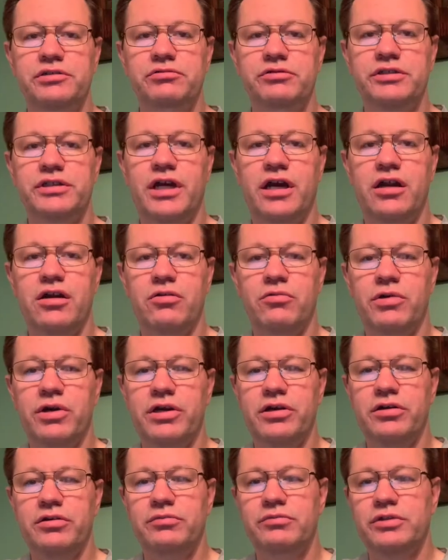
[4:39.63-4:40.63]
tired of
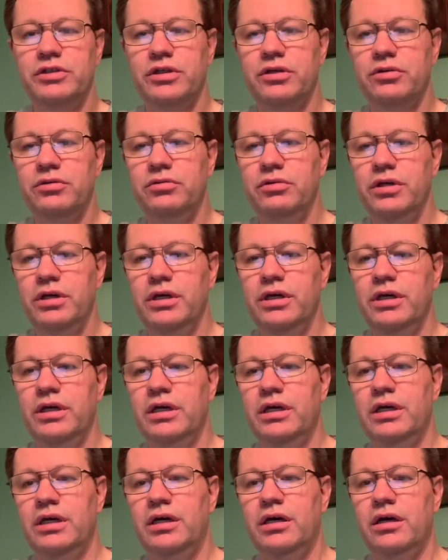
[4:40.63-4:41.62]
wearing them. So
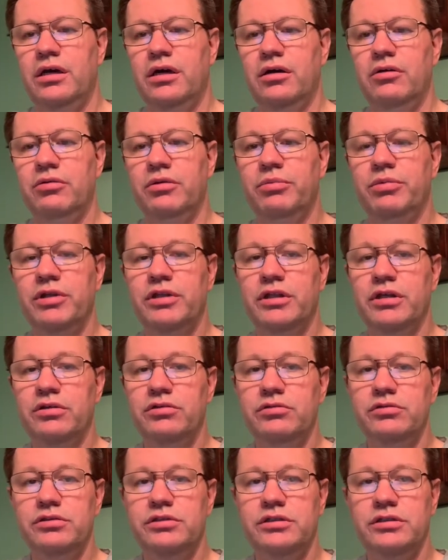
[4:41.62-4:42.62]
we put
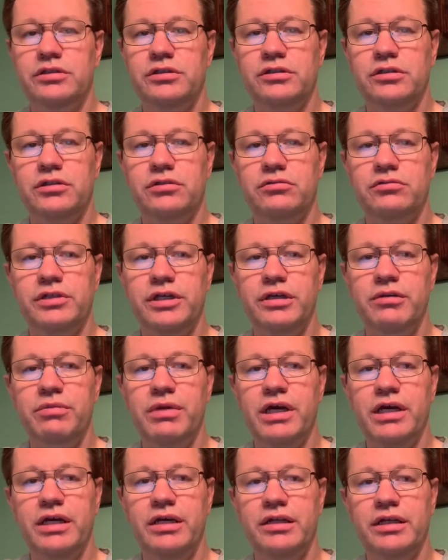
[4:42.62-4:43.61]
those on
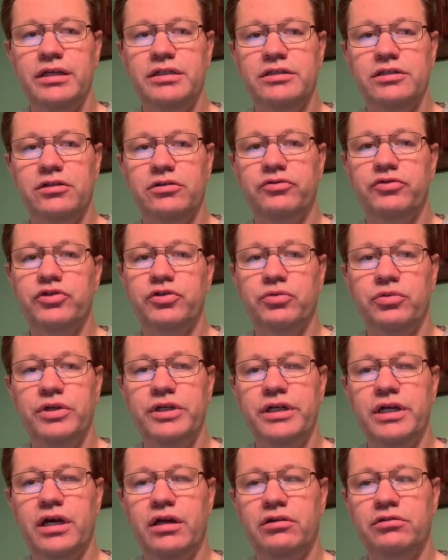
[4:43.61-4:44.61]
eBay, and they sold for
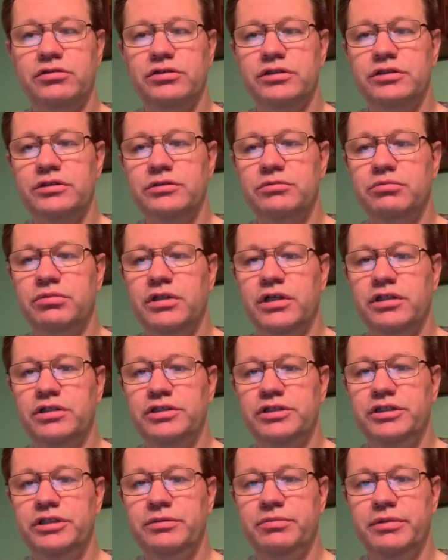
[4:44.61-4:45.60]
$20 plus
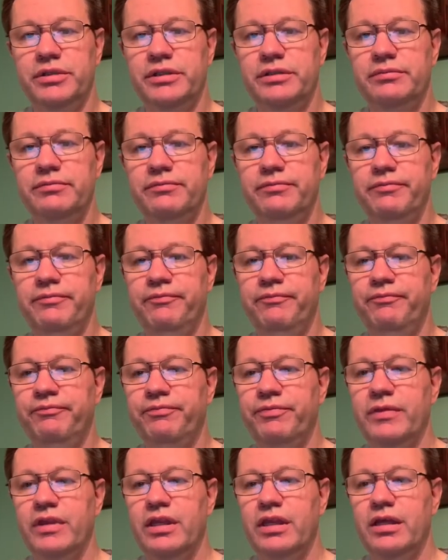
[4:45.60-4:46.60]
shipping.
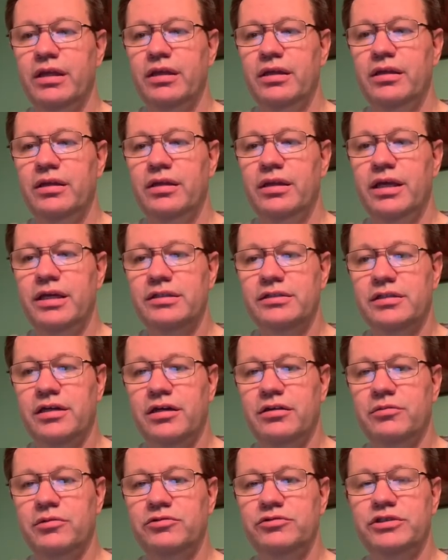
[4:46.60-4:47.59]
Next
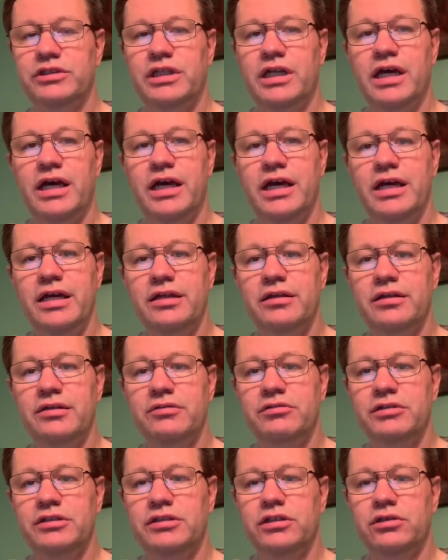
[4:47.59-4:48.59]
item on July 8th that we
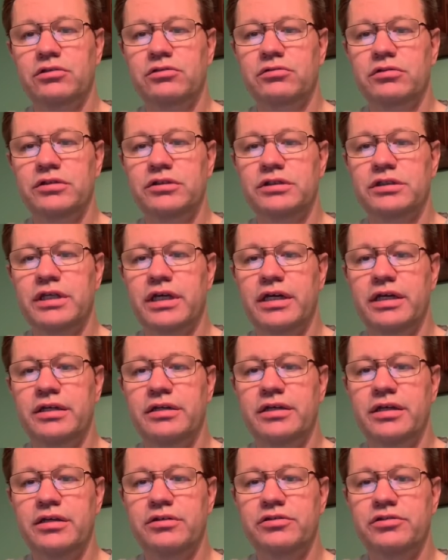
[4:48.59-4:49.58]
sold was a Desert